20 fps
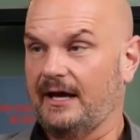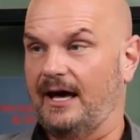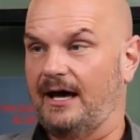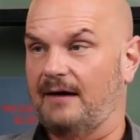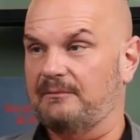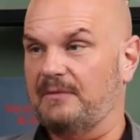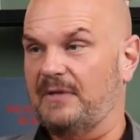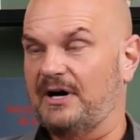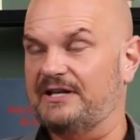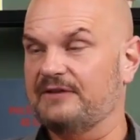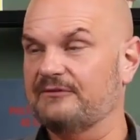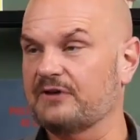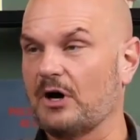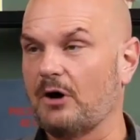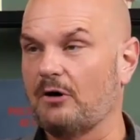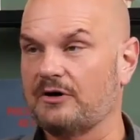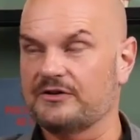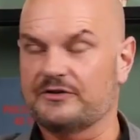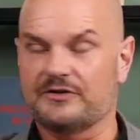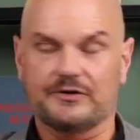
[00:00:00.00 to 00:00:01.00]
Um, but you
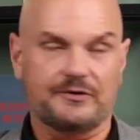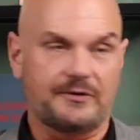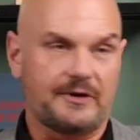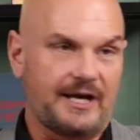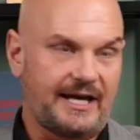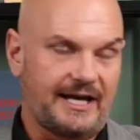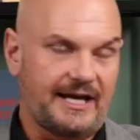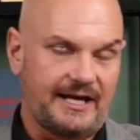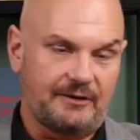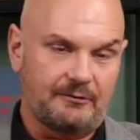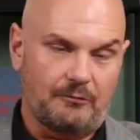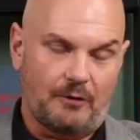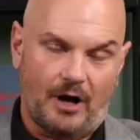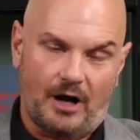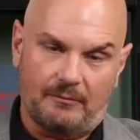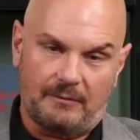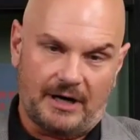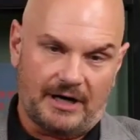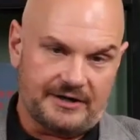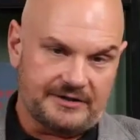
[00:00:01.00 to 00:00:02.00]
go into a
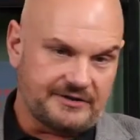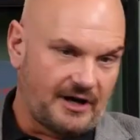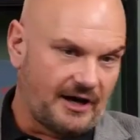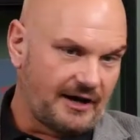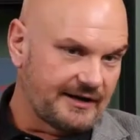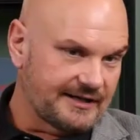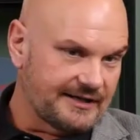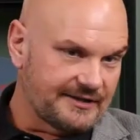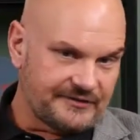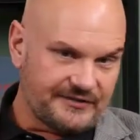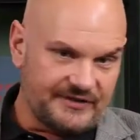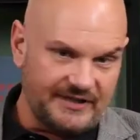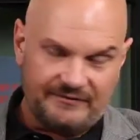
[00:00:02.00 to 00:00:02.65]
Walmart, Target,